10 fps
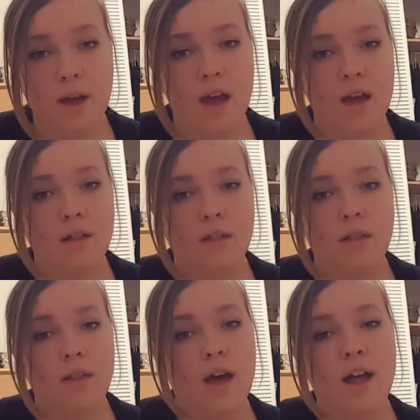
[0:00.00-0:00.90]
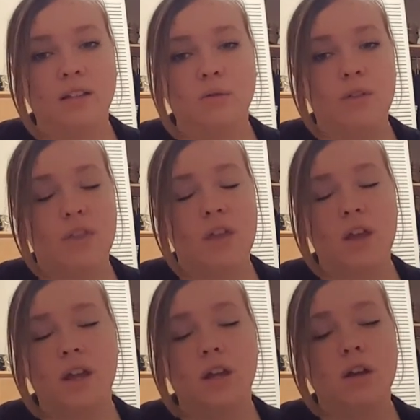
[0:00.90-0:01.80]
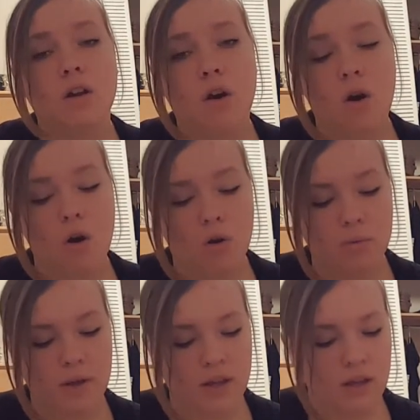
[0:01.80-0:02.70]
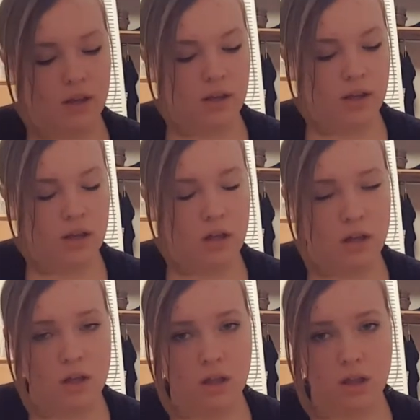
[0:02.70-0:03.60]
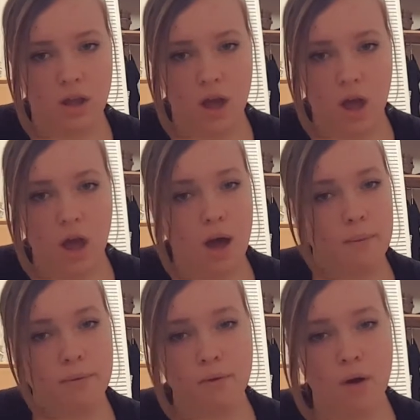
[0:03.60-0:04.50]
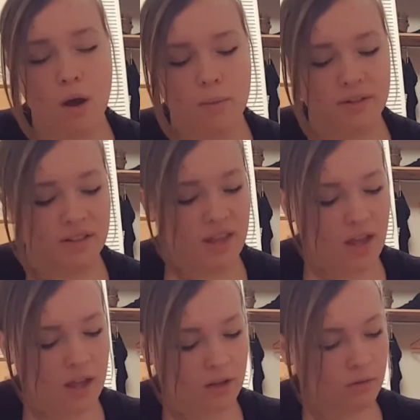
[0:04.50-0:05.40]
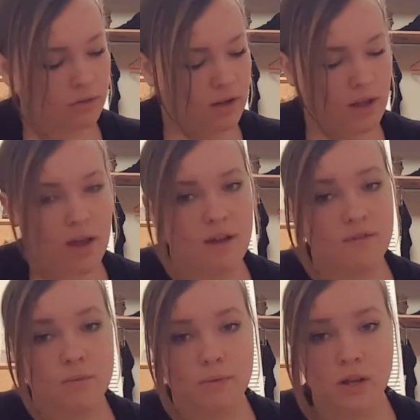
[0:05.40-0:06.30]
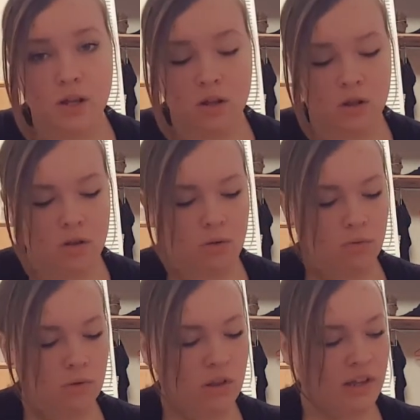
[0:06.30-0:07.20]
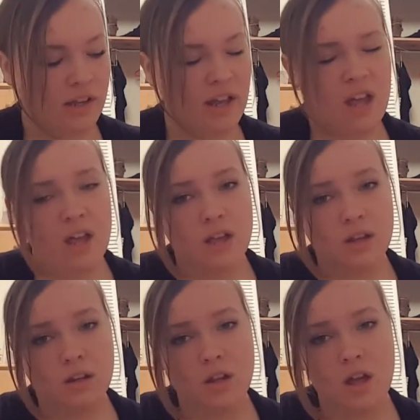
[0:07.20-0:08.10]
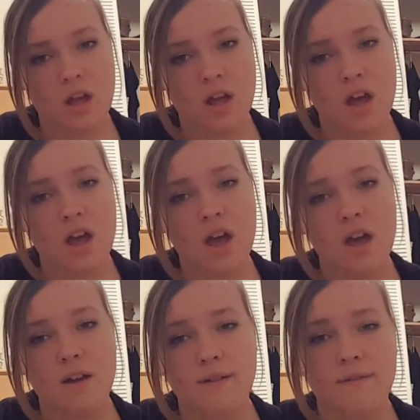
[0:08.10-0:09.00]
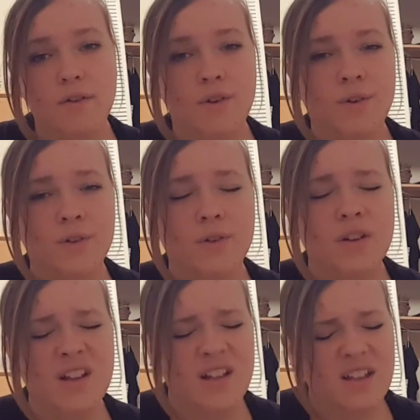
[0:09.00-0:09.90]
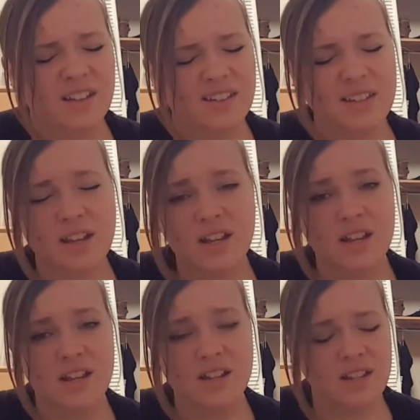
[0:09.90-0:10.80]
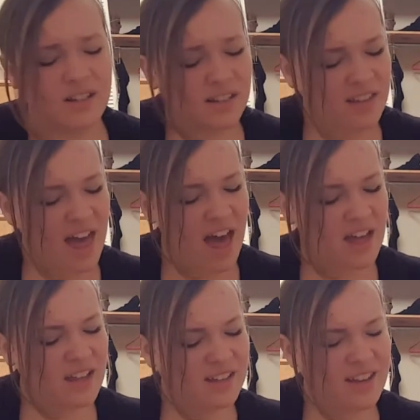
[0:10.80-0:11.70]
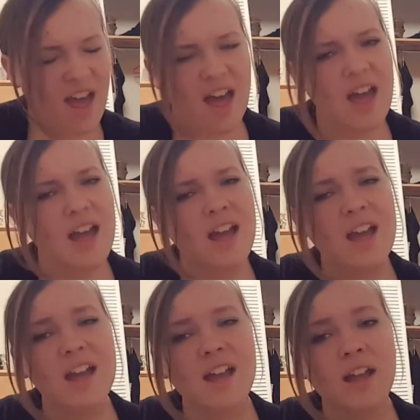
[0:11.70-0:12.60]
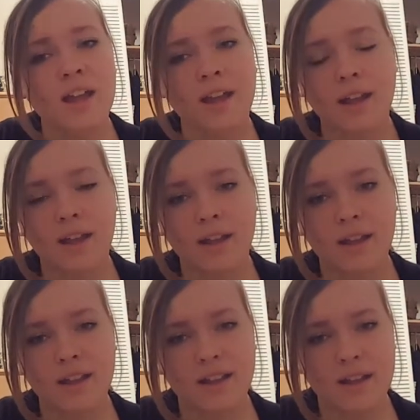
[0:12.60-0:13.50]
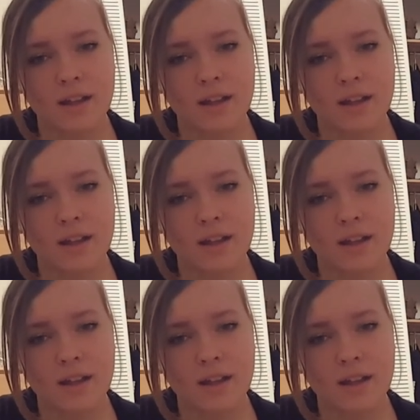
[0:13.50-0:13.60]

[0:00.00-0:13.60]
The one that branches from the thoracic aorta is the intercostal arteries, which supplies blood to the rib cage. The one that branches from the abdominal aorta is the